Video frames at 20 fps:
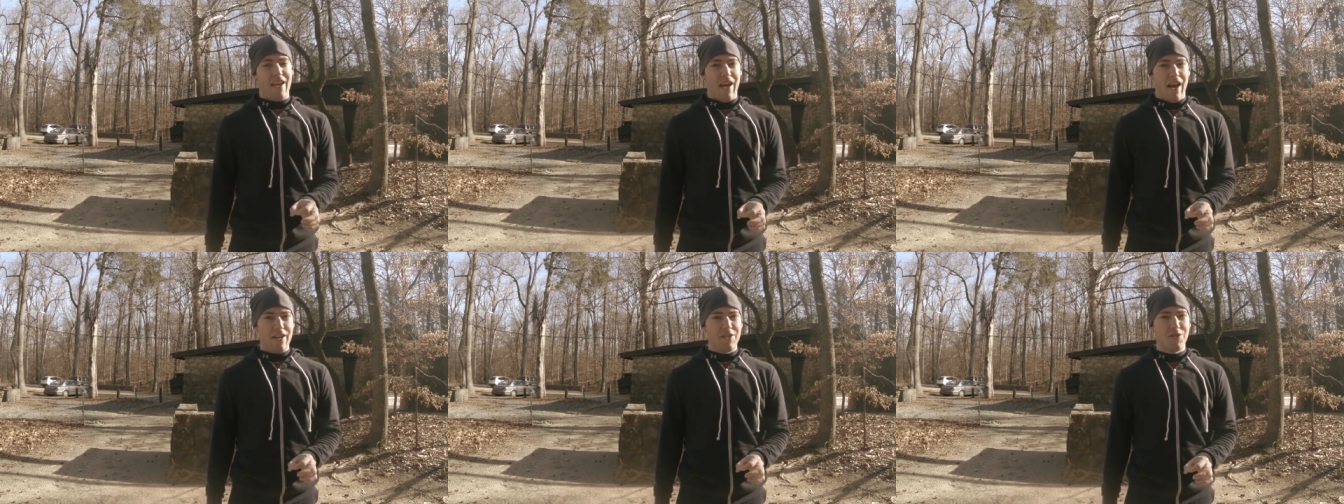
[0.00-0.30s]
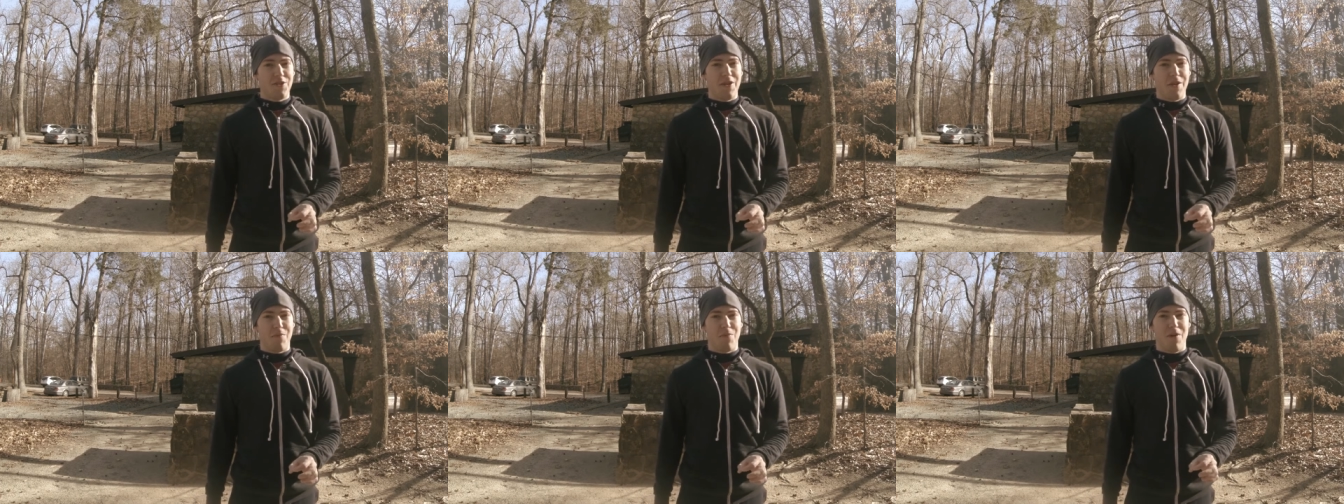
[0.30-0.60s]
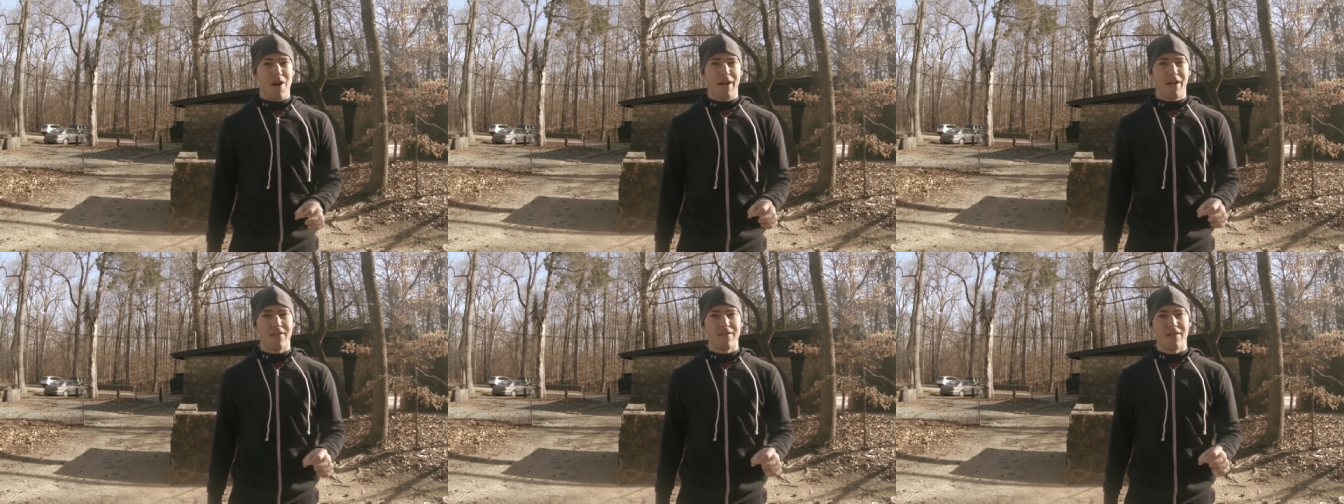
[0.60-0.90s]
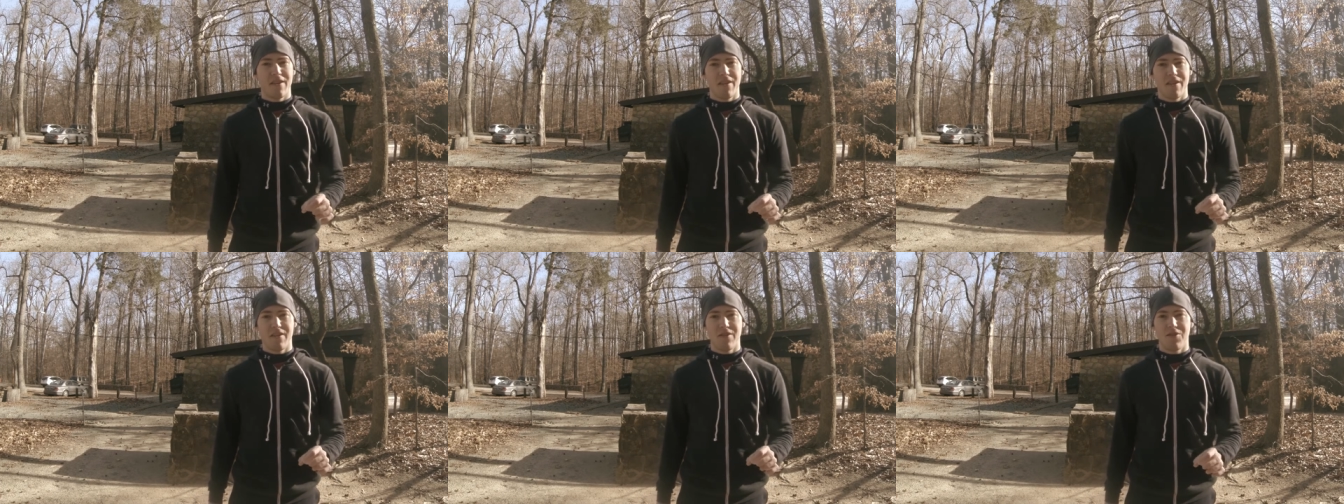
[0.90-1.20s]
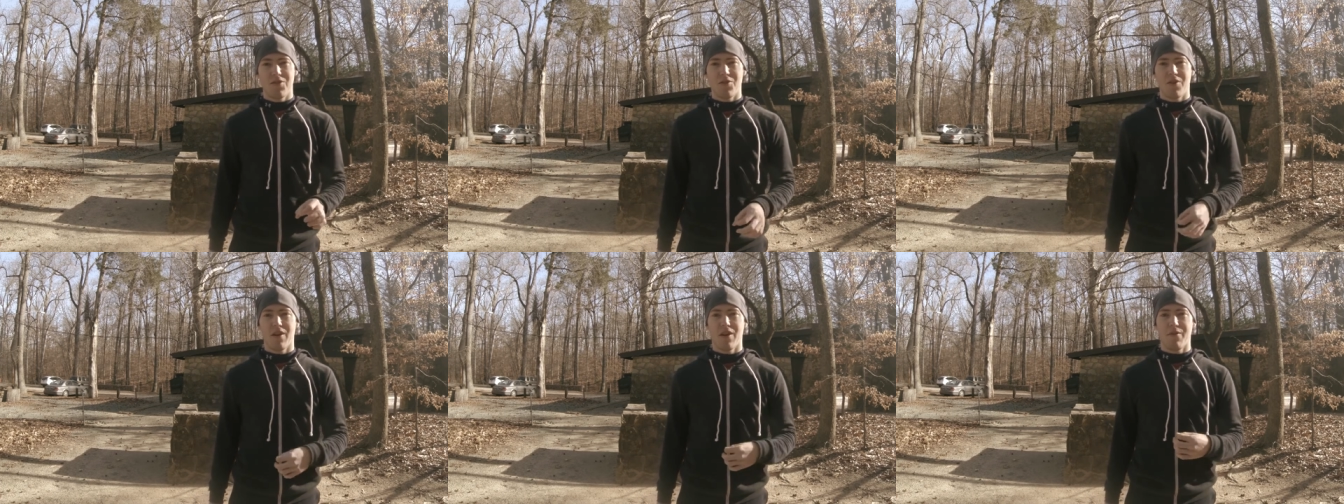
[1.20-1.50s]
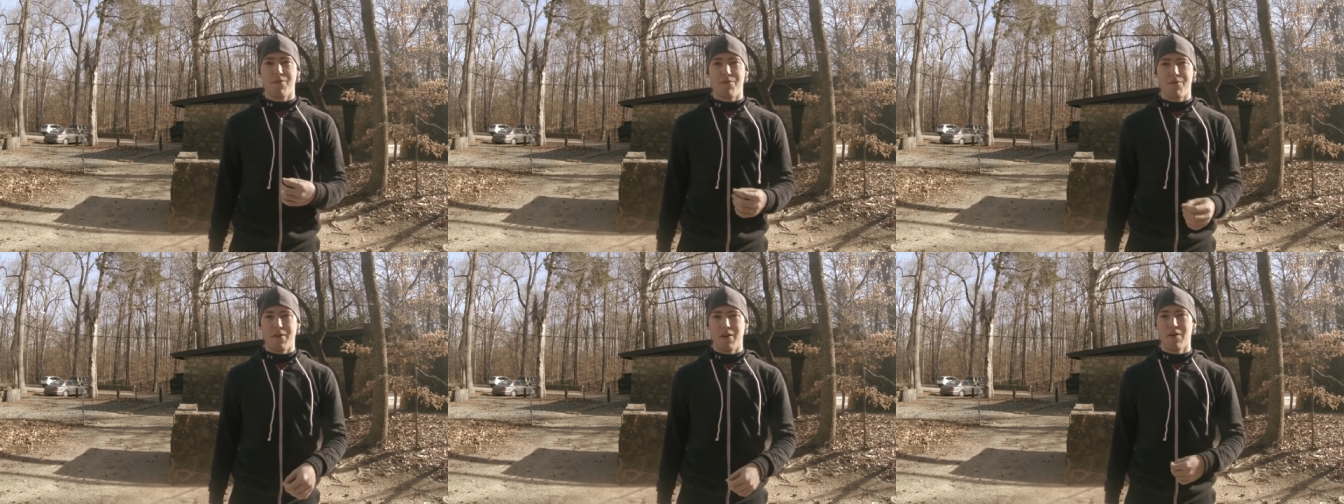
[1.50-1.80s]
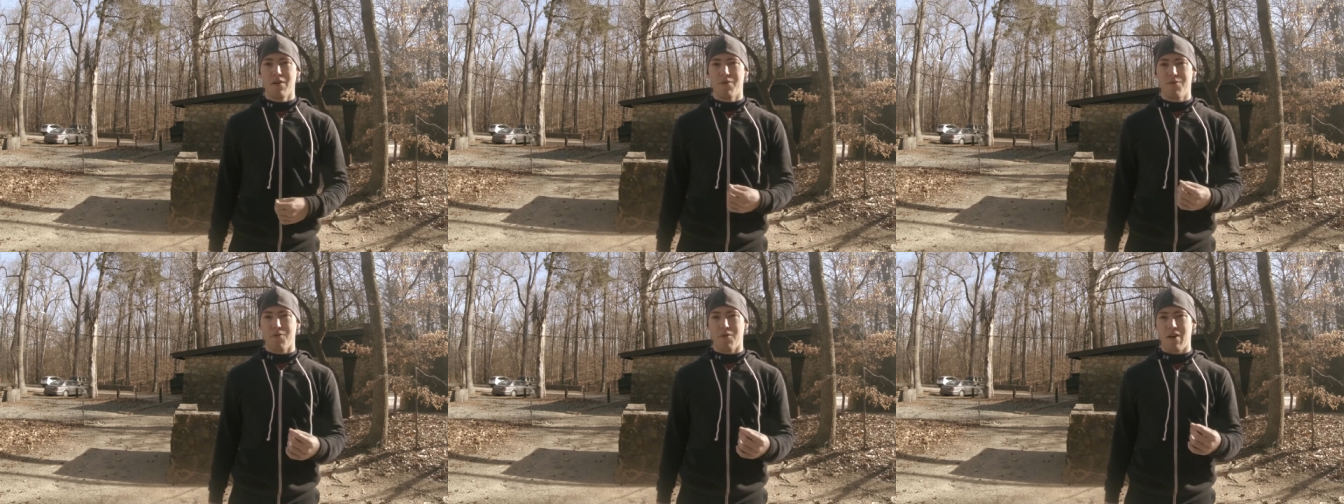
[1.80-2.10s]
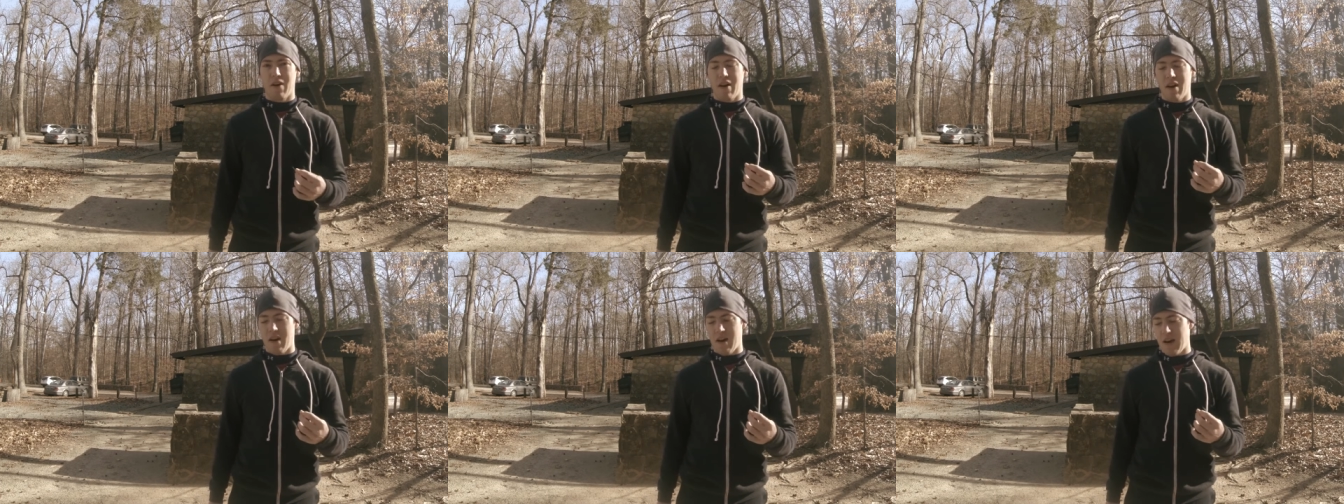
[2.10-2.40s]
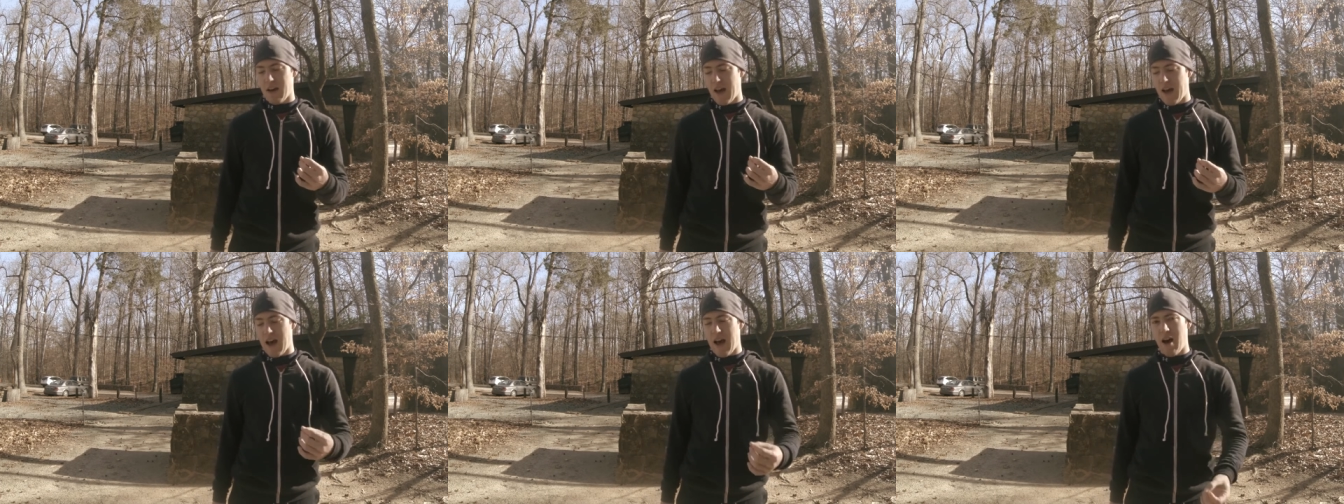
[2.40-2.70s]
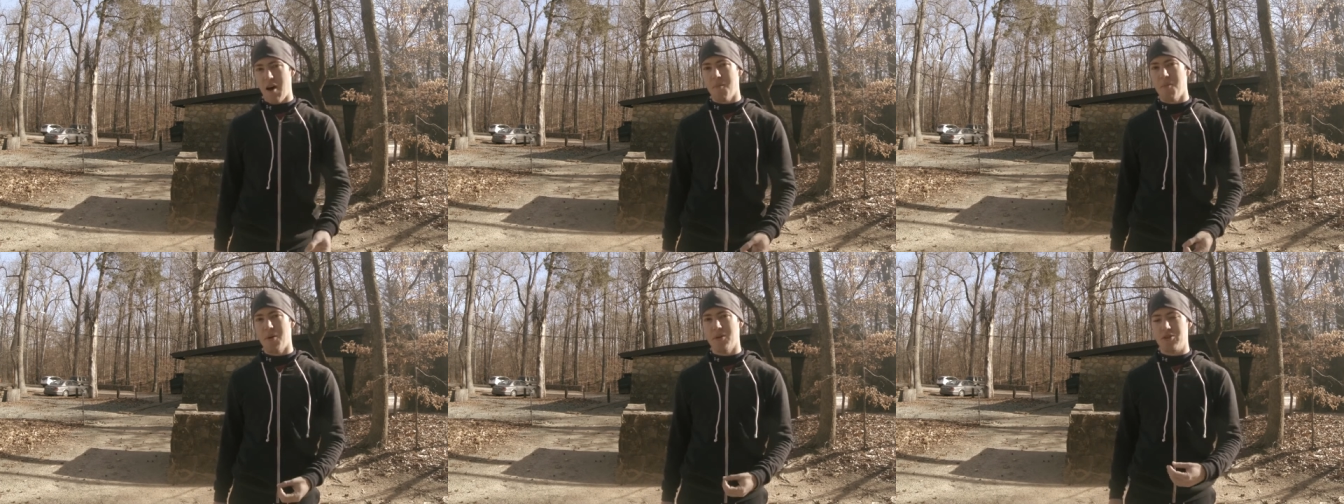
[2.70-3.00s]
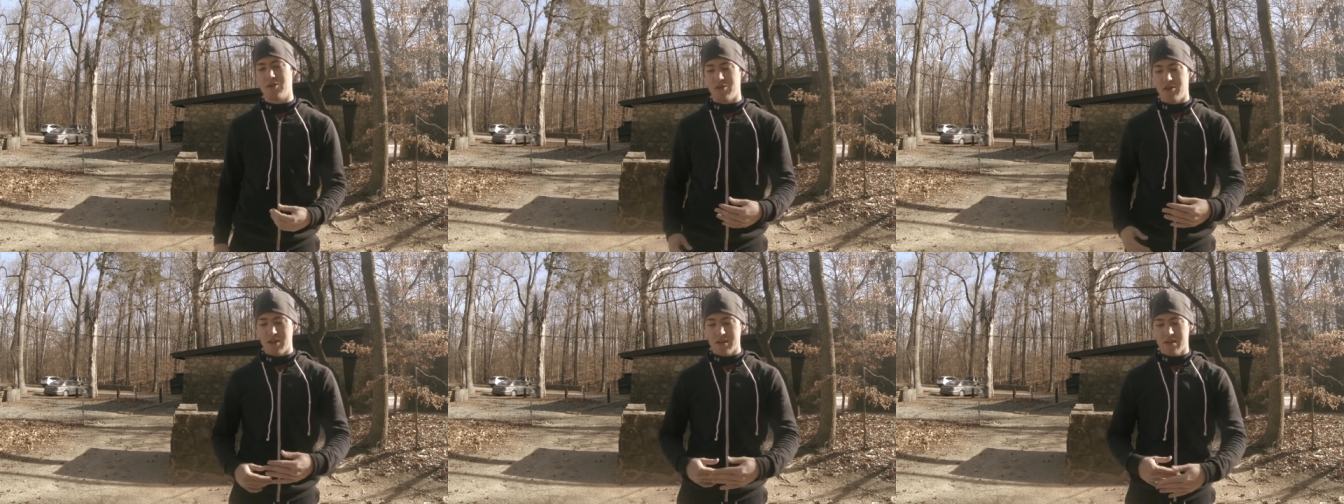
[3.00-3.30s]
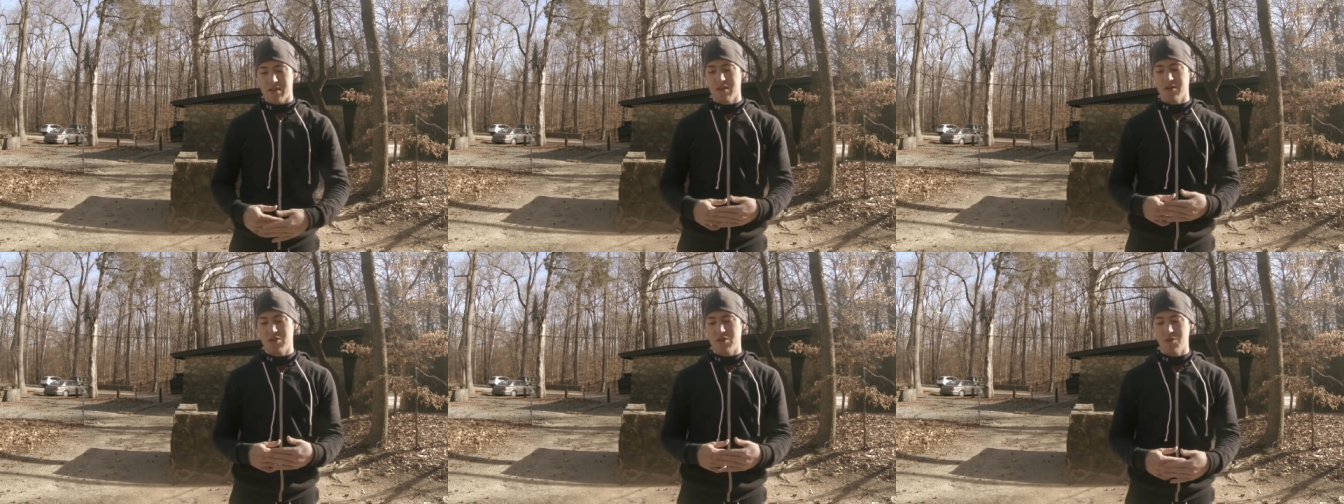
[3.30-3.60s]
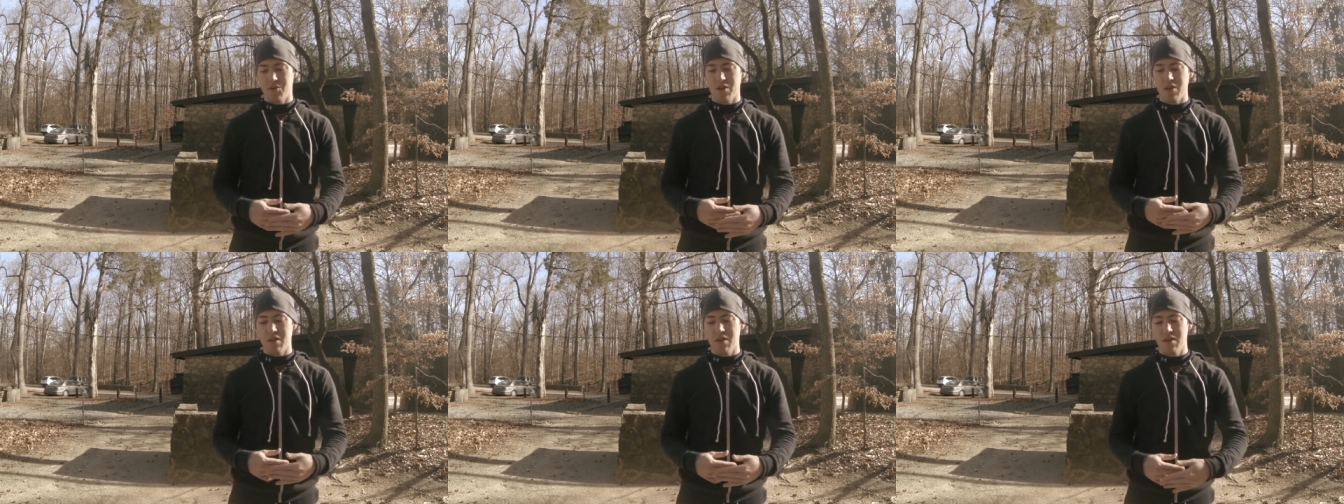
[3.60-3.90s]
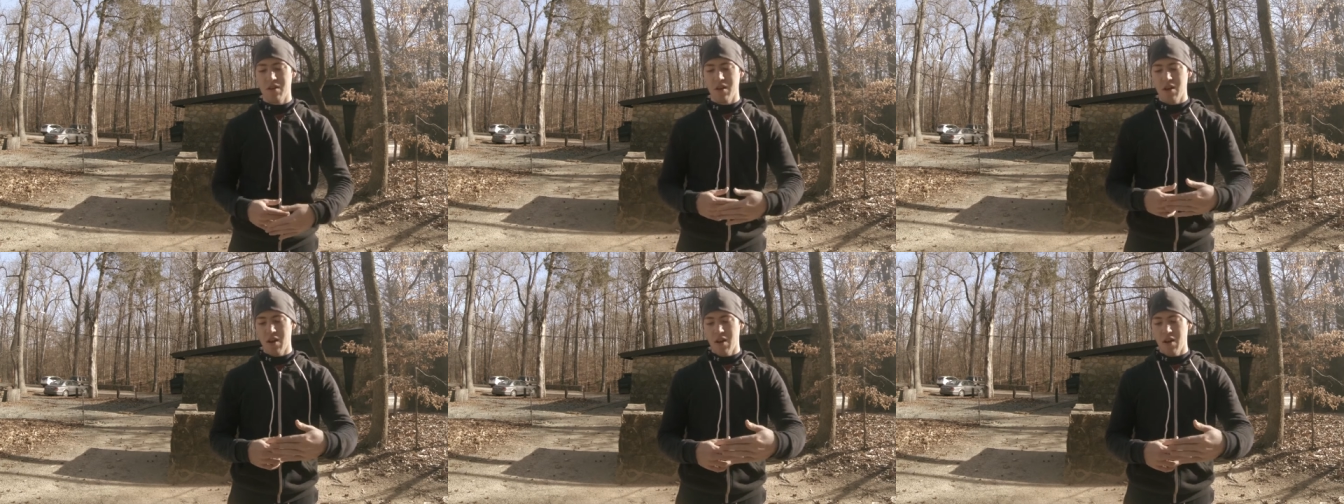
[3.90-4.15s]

as you keep practicing this, you'll get a feel for how much distance you need